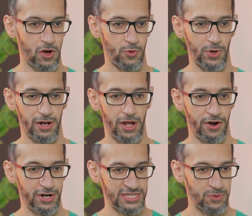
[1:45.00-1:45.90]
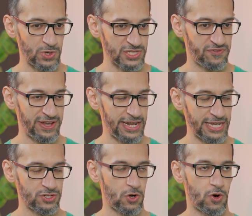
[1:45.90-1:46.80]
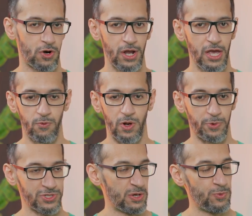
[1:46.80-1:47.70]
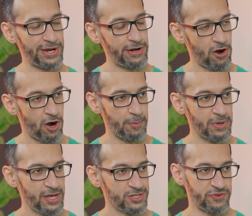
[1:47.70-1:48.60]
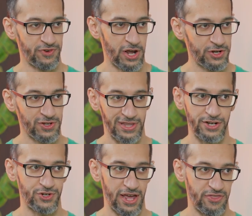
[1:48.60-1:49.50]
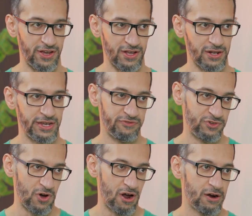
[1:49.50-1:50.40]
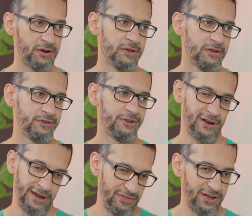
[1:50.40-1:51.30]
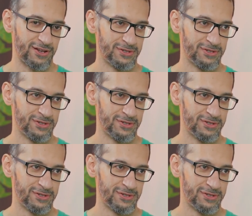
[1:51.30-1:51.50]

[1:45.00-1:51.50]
or will hurt someone's feelings or will put someone in harm. So if you're not doing that, you're ethical. If you are, you're unethical.